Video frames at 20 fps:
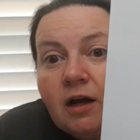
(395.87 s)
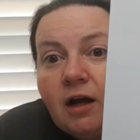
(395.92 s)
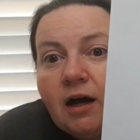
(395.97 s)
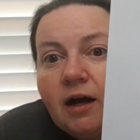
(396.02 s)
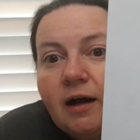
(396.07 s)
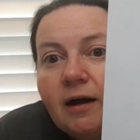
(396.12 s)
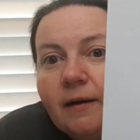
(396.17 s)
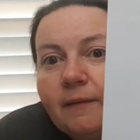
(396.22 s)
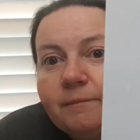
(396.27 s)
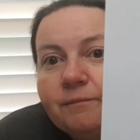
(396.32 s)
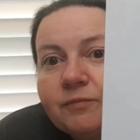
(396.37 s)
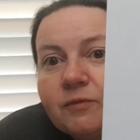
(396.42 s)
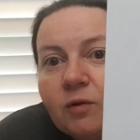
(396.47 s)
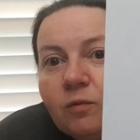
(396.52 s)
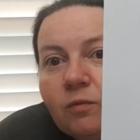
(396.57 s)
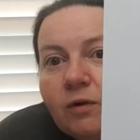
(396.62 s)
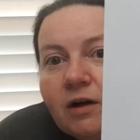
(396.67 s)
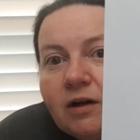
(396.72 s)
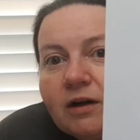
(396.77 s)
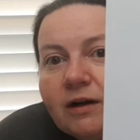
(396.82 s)
um,
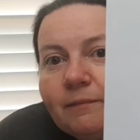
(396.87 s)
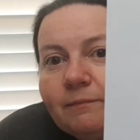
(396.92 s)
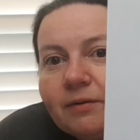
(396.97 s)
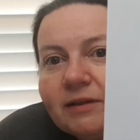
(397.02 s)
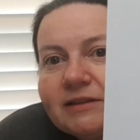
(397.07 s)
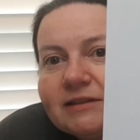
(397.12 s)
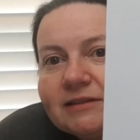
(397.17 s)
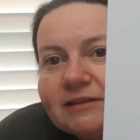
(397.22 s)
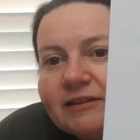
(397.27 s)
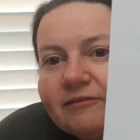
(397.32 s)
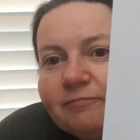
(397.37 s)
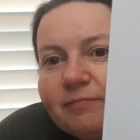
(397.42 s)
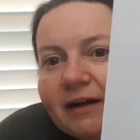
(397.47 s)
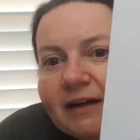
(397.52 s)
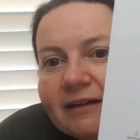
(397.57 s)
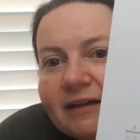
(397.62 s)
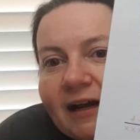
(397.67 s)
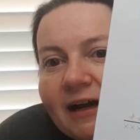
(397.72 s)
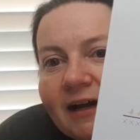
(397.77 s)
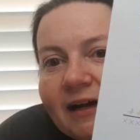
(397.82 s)
welcome. Please leave by
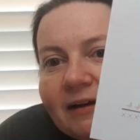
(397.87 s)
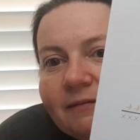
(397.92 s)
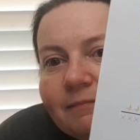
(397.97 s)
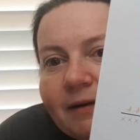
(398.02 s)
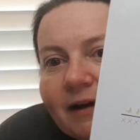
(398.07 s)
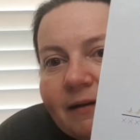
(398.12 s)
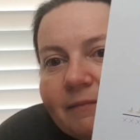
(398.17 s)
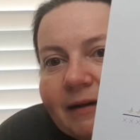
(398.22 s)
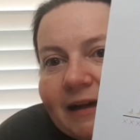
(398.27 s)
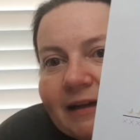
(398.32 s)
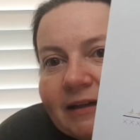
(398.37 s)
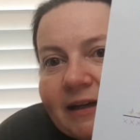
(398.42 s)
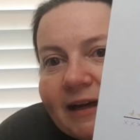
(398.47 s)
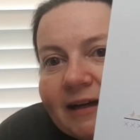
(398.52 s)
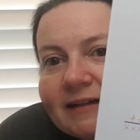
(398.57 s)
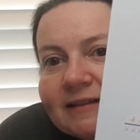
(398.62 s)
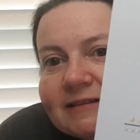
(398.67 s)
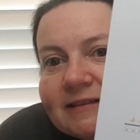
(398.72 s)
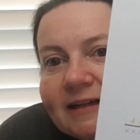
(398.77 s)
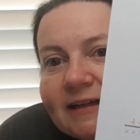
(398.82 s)
9 by
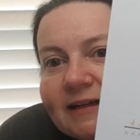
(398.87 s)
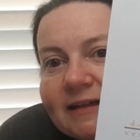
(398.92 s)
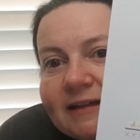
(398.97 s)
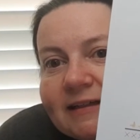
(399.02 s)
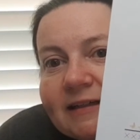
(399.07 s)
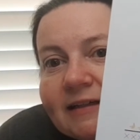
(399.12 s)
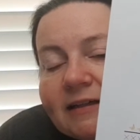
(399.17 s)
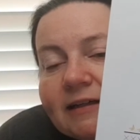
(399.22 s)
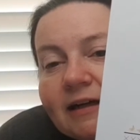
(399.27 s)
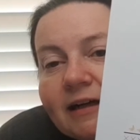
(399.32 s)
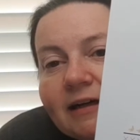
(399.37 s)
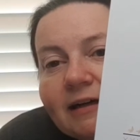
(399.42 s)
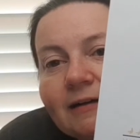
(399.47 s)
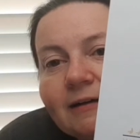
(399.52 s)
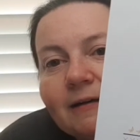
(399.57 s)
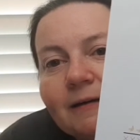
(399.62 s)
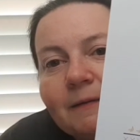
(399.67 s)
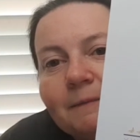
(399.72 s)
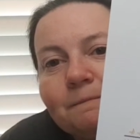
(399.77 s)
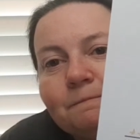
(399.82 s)
Banyana. Stand.
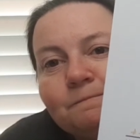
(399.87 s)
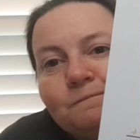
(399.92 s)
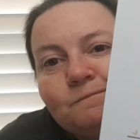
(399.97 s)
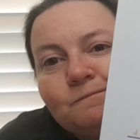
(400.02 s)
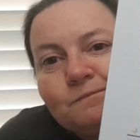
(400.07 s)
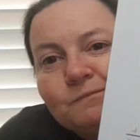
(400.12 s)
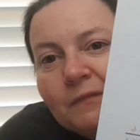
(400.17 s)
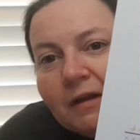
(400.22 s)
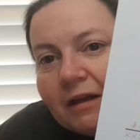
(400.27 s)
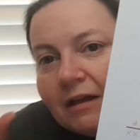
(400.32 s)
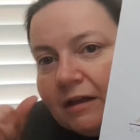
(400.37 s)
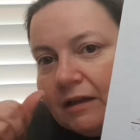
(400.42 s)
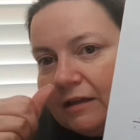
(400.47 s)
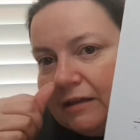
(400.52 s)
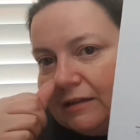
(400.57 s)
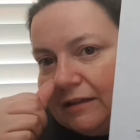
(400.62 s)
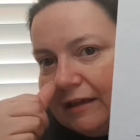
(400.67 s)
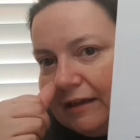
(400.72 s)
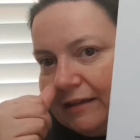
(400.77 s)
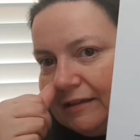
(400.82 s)
Um,
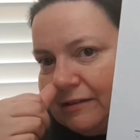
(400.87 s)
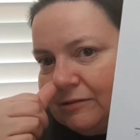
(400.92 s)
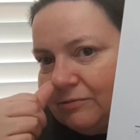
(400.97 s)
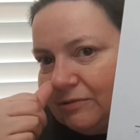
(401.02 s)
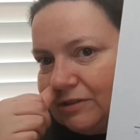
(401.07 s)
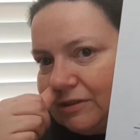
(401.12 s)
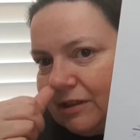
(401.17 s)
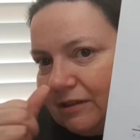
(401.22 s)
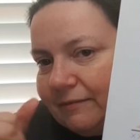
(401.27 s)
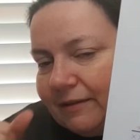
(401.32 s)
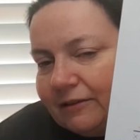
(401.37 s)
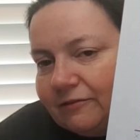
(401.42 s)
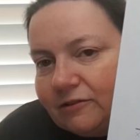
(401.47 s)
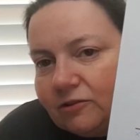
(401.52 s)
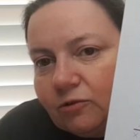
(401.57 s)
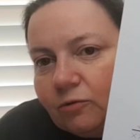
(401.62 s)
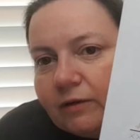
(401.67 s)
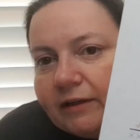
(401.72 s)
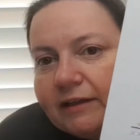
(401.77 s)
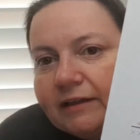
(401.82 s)
yeah, this one's going to be real
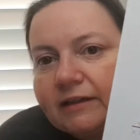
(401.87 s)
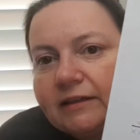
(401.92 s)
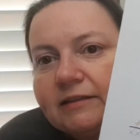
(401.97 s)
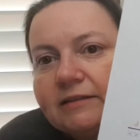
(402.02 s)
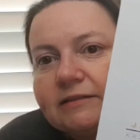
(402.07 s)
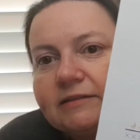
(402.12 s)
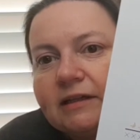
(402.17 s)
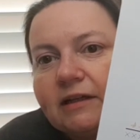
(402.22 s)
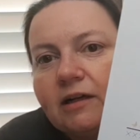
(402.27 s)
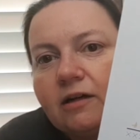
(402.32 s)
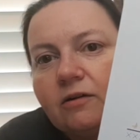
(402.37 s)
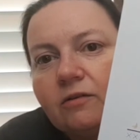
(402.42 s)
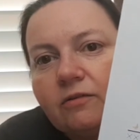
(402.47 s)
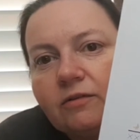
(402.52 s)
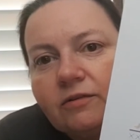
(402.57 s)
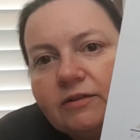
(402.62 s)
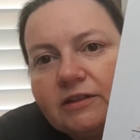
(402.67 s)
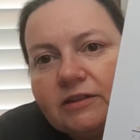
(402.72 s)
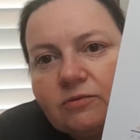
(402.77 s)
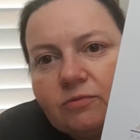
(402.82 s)
quick.
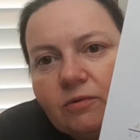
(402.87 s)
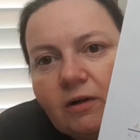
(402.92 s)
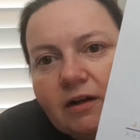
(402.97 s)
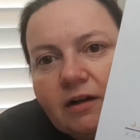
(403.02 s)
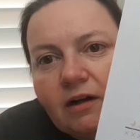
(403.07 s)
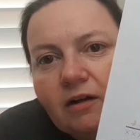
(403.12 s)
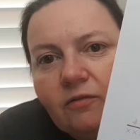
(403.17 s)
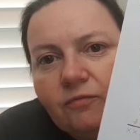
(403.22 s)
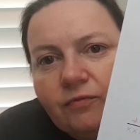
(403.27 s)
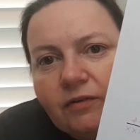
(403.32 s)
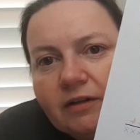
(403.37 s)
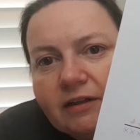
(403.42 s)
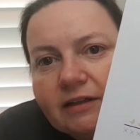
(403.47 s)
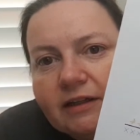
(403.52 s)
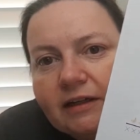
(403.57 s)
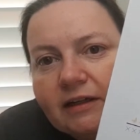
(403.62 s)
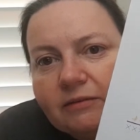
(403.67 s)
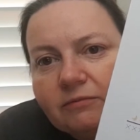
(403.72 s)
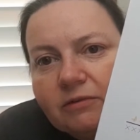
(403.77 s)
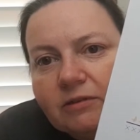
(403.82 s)
So this one, hopefully,
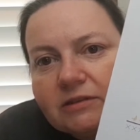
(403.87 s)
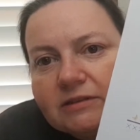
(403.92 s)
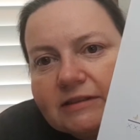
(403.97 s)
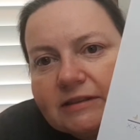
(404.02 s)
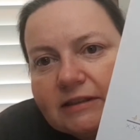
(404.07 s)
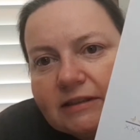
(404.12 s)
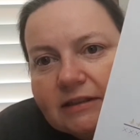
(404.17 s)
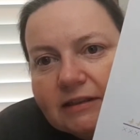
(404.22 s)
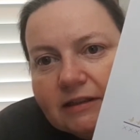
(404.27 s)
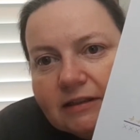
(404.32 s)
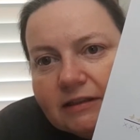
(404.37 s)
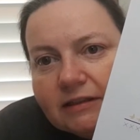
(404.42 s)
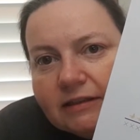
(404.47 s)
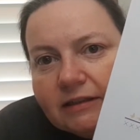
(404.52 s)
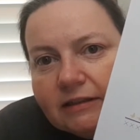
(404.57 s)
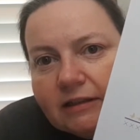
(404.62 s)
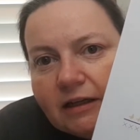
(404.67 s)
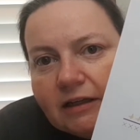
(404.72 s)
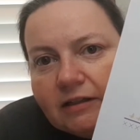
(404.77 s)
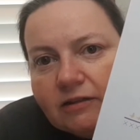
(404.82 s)
we'll see
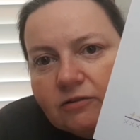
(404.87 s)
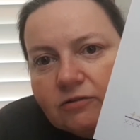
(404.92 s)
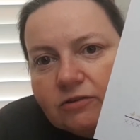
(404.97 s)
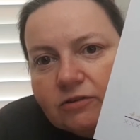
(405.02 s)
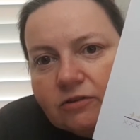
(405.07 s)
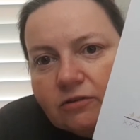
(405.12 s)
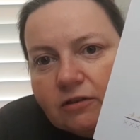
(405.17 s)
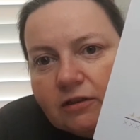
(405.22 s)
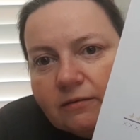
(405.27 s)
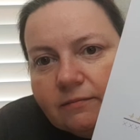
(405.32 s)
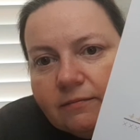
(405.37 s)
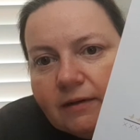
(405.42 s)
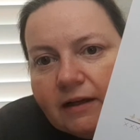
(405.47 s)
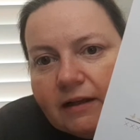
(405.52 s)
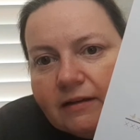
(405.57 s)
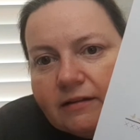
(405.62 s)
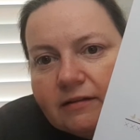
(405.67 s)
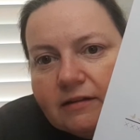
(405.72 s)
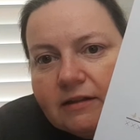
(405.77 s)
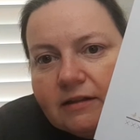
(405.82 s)
a, a new start
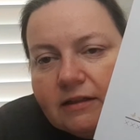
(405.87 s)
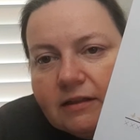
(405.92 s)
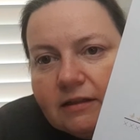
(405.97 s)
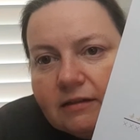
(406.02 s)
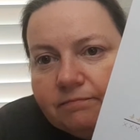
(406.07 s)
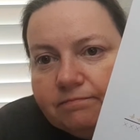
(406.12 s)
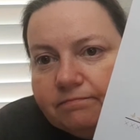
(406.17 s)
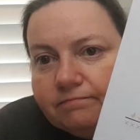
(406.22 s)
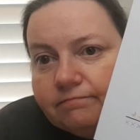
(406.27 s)
by the